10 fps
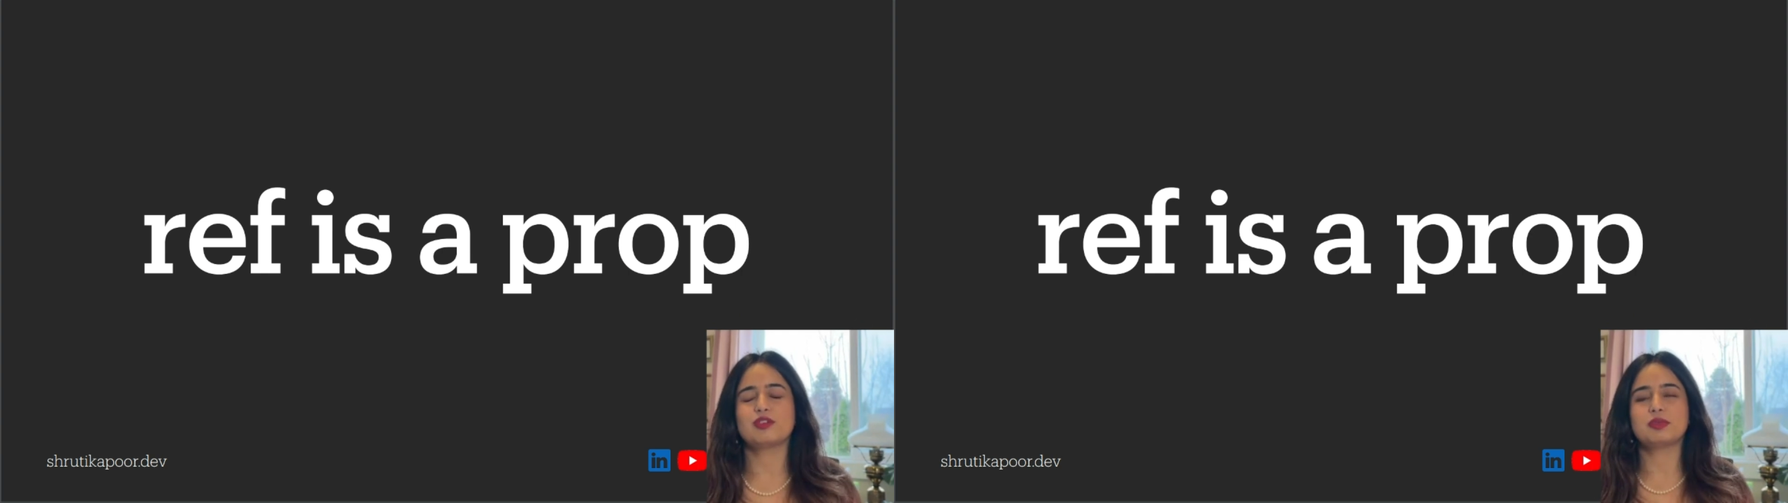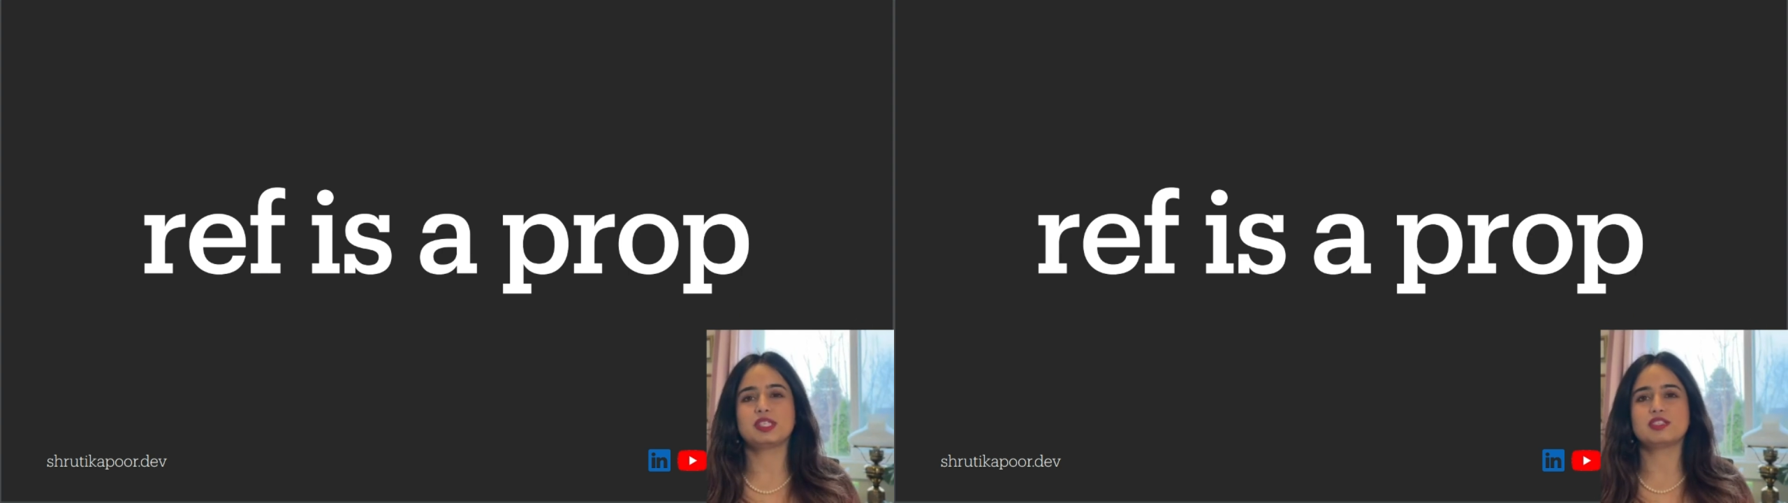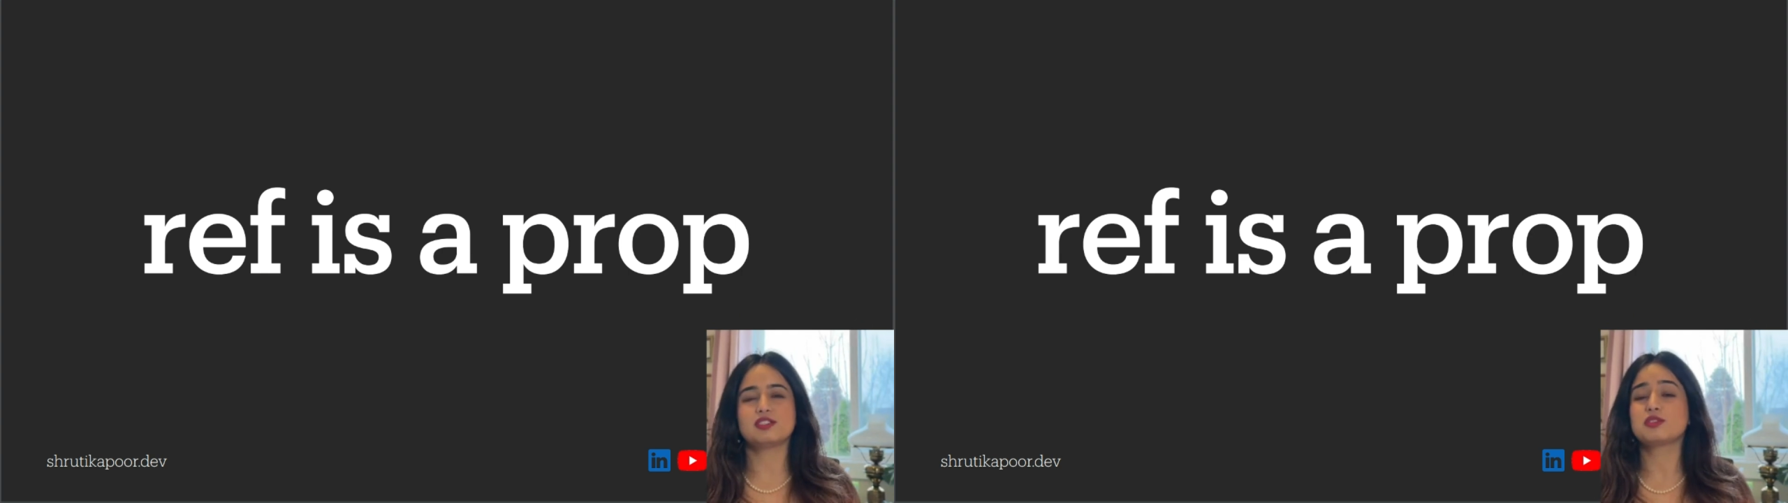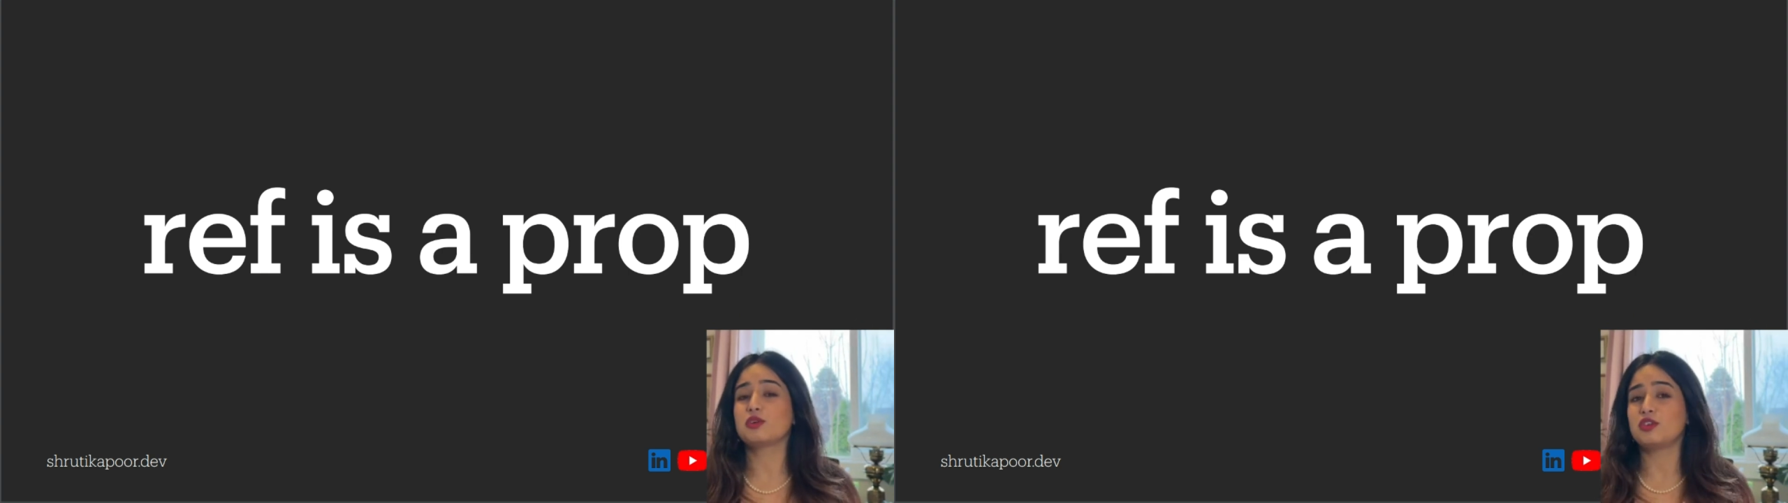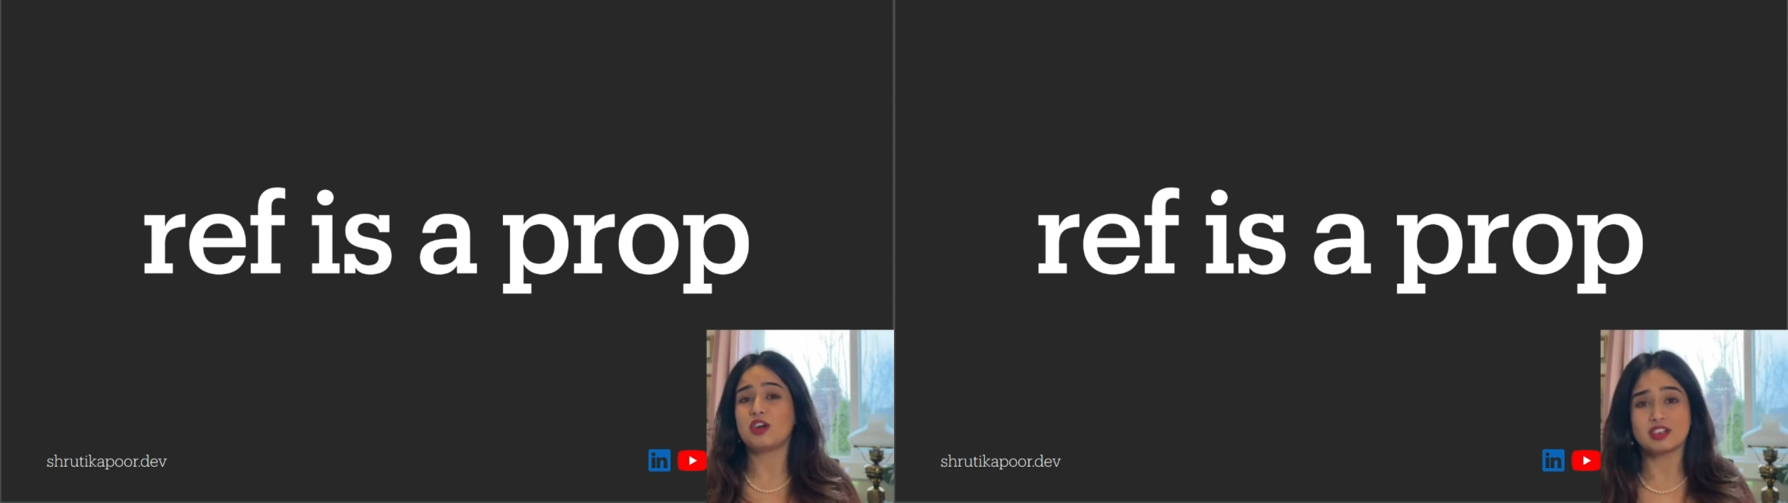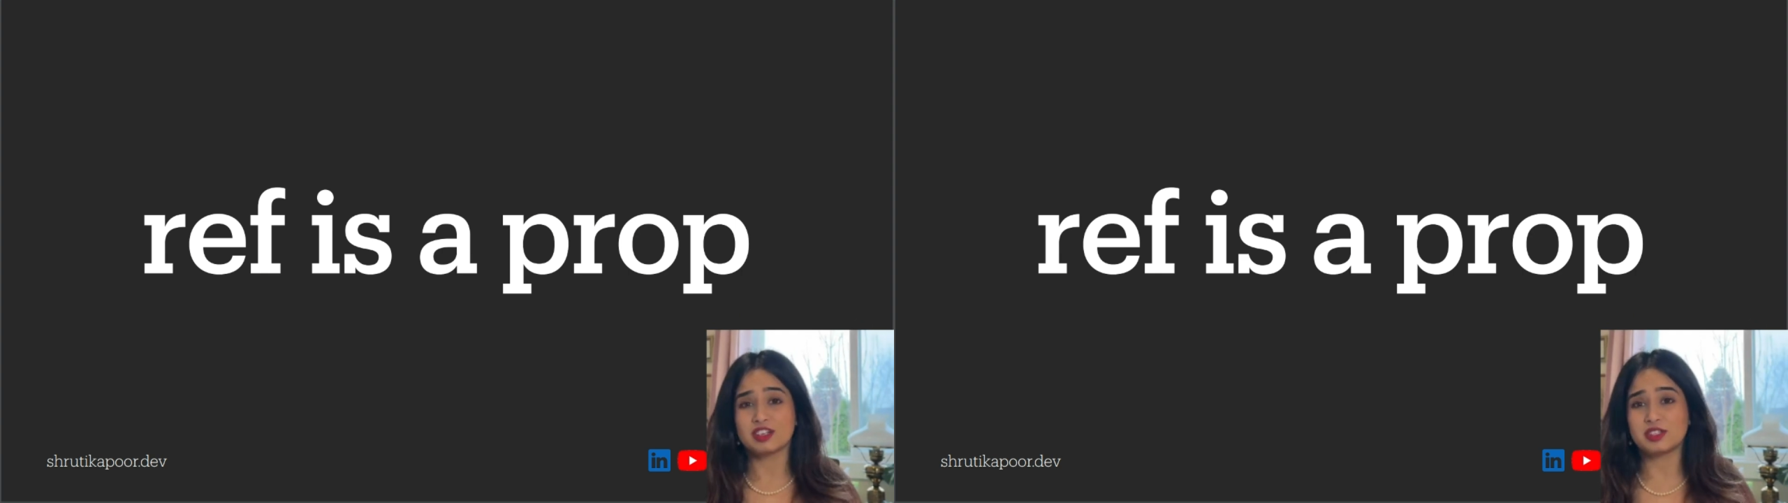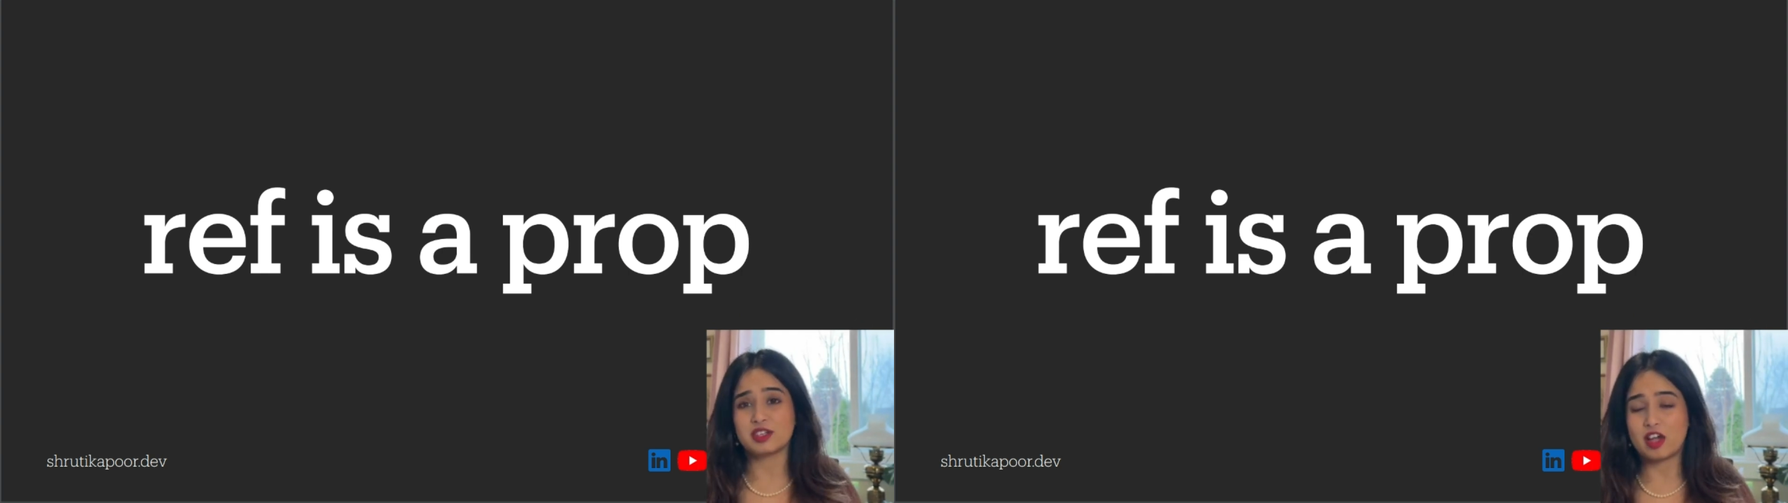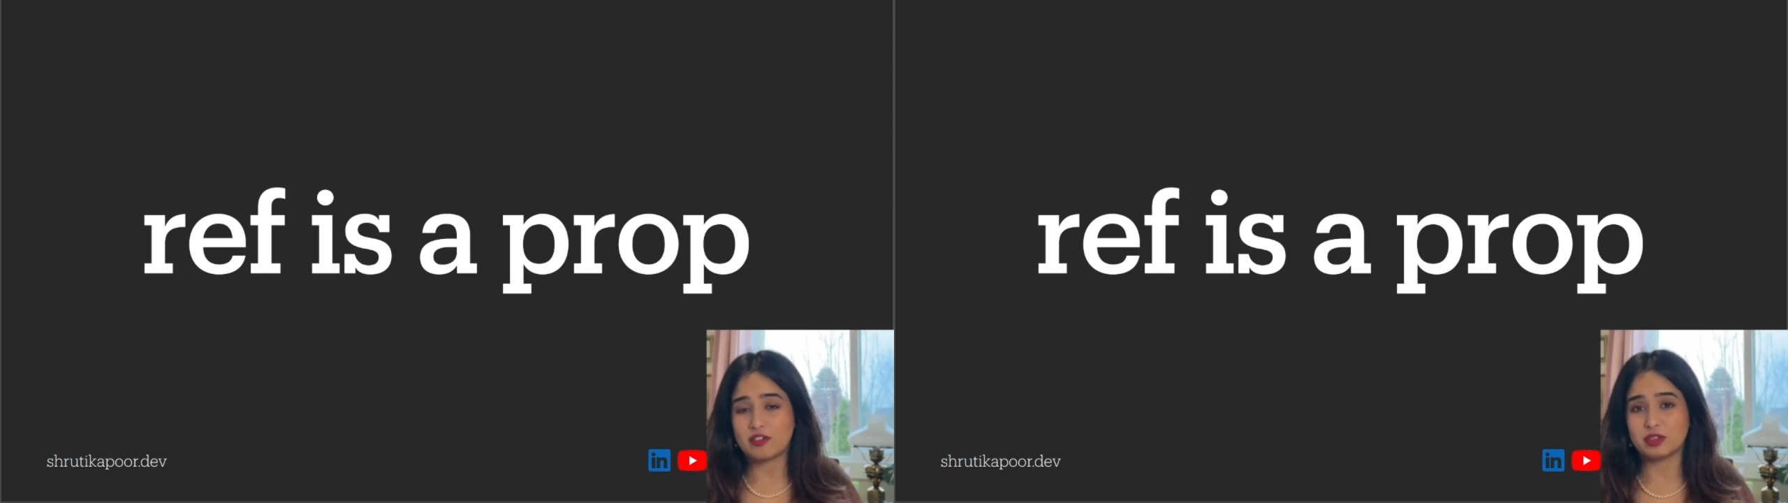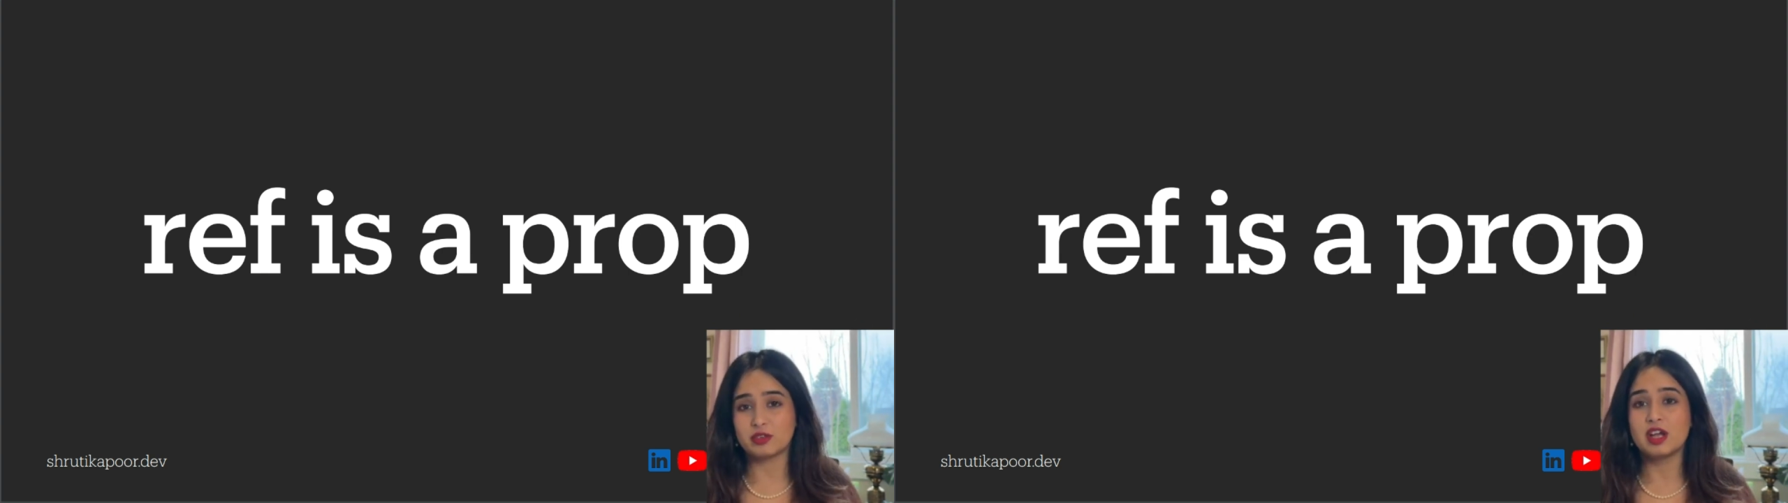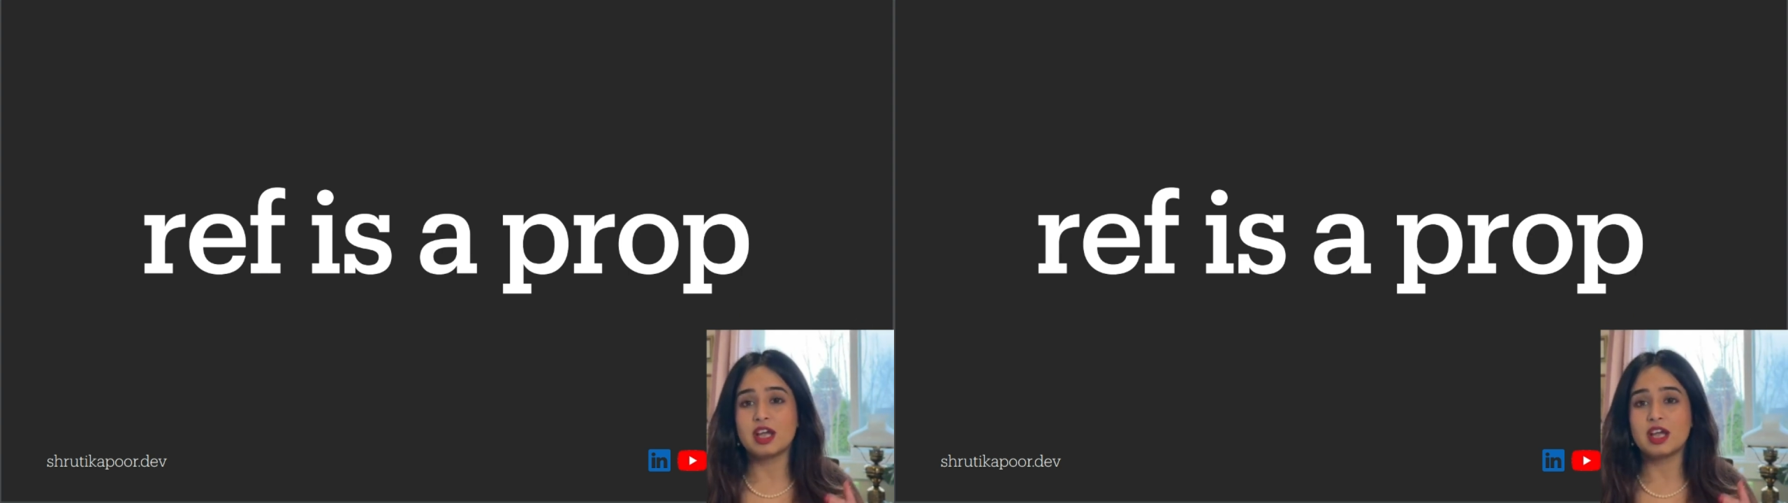because no longer do you have to